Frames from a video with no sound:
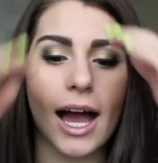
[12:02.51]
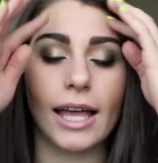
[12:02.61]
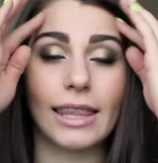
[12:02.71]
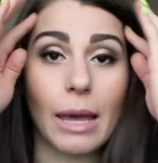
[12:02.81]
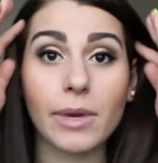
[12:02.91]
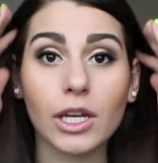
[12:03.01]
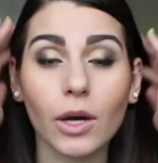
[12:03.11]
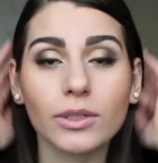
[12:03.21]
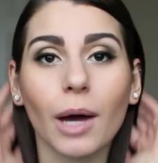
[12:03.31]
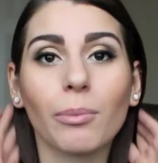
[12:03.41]
Let me
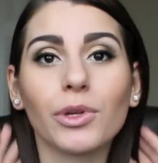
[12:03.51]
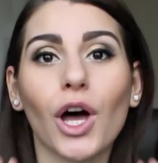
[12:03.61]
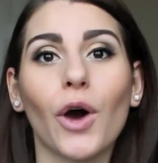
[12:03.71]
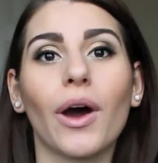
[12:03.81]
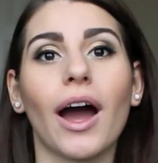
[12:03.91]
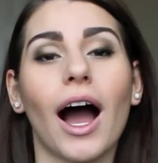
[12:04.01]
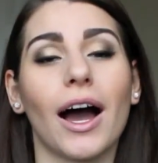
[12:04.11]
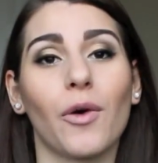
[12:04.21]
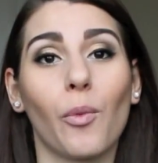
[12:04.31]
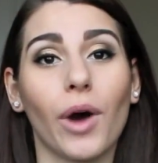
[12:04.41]
know down below
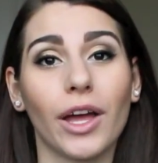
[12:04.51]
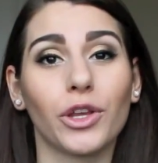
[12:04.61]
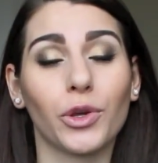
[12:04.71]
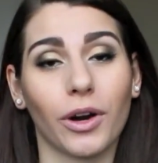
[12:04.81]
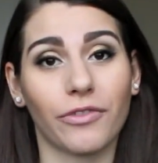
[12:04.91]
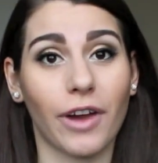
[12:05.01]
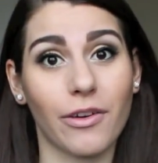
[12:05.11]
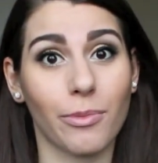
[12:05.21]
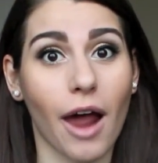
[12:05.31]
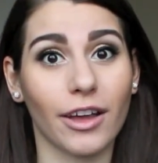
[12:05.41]
what your
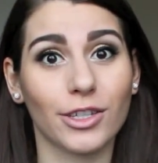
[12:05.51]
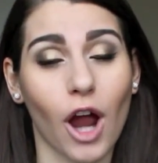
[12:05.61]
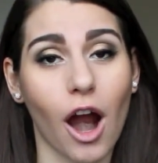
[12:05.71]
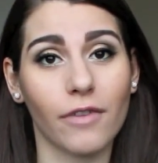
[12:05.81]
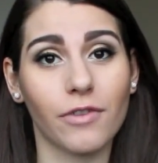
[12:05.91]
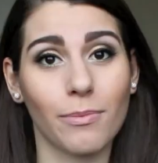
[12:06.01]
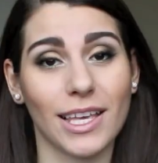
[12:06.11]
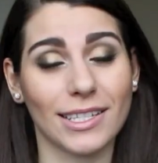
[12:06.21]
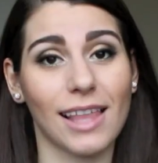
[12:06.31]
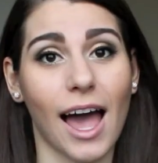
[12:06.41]
favorite products are from
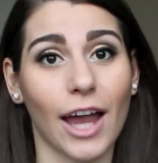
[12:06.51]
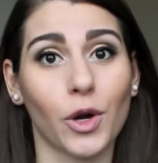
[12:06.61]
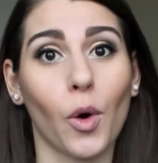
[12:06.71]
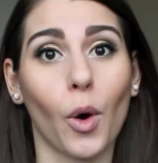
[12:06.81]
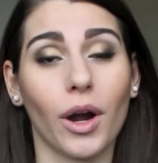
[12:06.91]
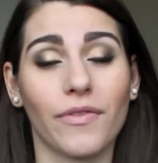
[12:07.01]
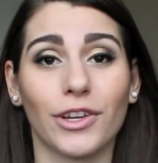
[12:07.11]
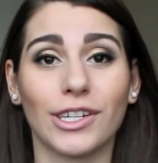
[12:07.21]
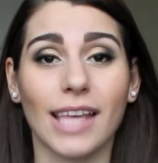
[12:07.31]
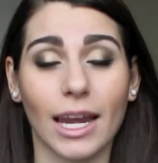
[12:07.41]
this line, or if
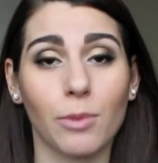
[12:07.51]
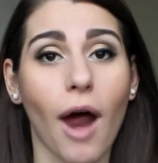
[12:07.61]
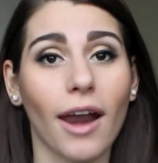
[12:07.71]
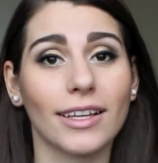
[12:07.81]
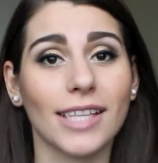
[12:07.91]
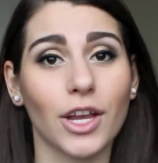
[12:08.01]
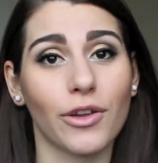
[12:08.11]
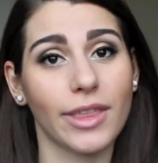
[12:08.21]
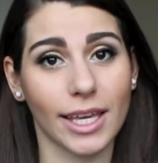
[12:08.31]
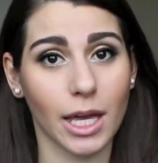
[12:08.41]
there's any products that
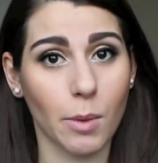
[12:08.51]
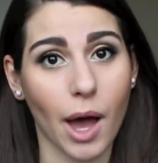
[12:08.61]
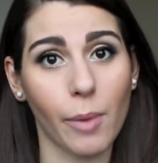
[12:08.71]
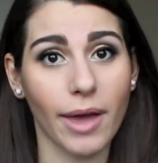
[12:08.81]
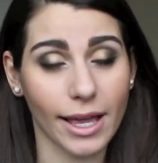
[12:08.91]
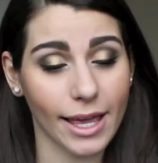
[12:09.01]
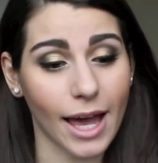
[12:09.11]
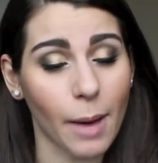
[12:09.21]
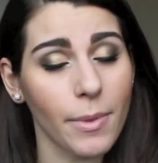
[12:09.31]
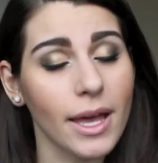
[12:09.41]
you're thinking about picking
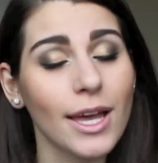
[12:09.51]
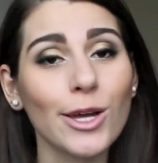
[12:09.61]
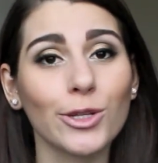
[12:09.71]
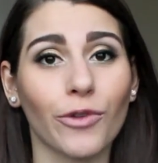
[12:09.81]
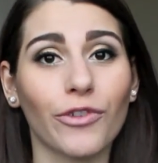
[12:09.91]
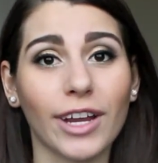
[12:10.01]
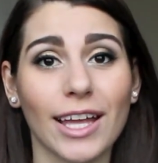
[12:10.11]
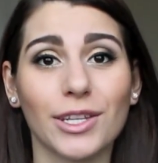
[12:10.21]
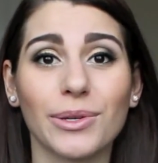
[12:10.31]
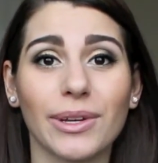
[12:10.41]
up. Don't
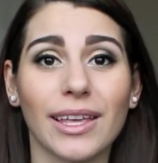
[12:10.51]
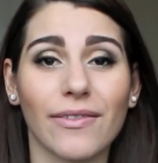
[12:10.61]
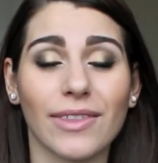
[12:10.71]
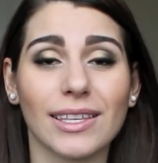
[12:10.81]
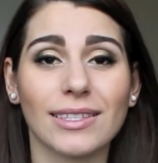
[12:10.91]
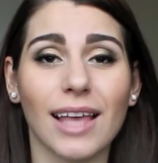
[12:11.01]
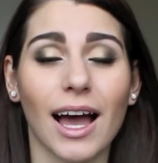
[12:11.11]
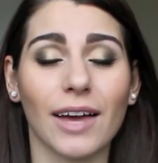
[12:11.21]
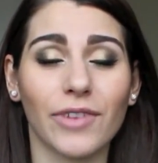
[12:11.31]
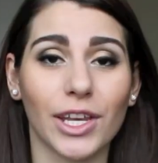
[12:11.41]
forget to give this
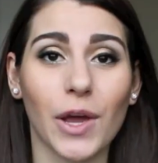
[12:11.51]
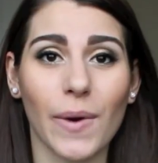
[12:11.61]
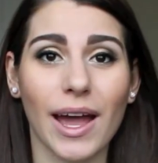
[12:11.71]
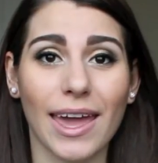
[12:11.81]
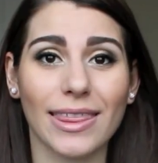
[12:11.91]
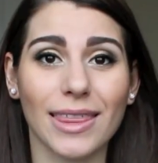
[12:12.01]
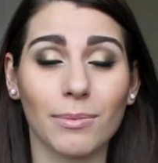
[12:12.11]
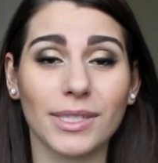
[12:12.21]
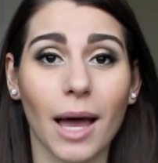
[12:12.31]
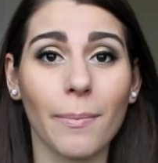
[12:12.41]
video a
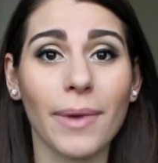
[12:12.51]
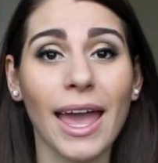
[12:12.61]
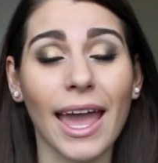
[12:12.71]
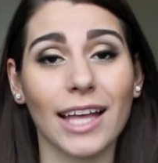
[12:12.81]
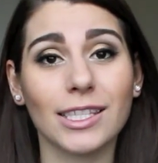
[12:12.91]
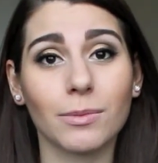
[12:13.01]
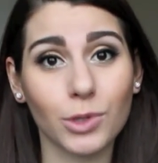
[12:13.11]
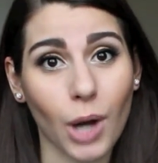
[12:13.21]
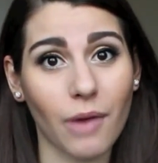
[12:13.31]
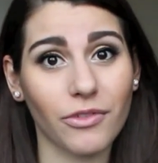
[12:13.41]
thumbs up and
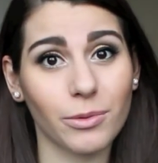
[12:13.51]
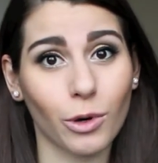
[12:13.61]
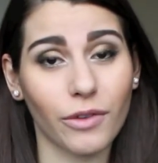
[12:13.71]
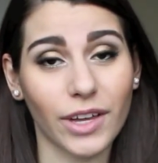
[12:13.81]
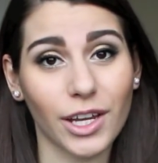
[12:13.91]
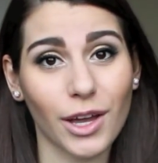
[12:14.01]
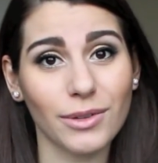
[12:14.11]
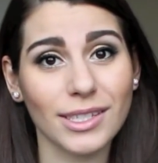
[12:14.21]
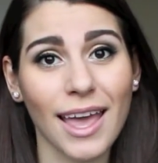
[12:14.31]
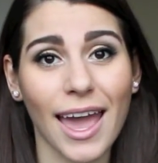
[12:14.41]
subscribe for more
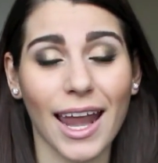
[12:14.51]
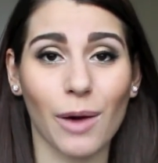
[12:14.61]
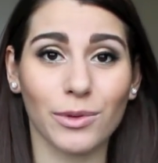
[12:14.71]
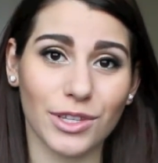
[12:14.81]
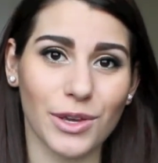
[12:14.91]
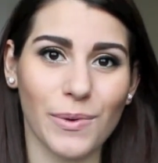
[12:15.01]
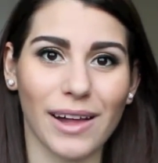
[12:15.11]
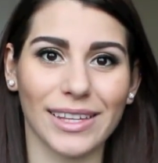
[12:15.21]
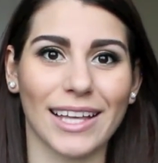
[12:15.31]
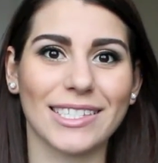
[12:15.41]
videos, and I will see you
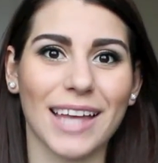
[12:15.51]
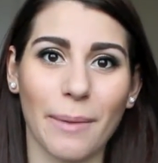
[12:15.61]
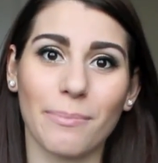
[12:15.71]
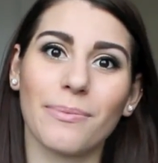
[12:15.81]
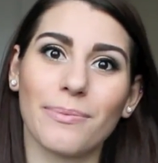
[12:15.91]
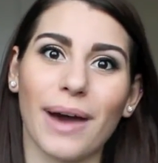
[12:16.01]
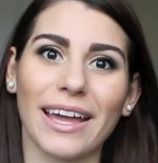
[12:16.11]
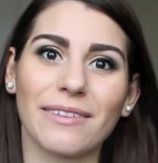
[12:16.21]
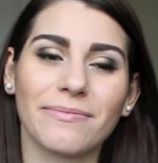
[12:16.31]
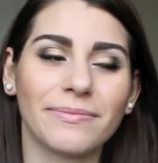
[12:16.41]
all next time. Bye.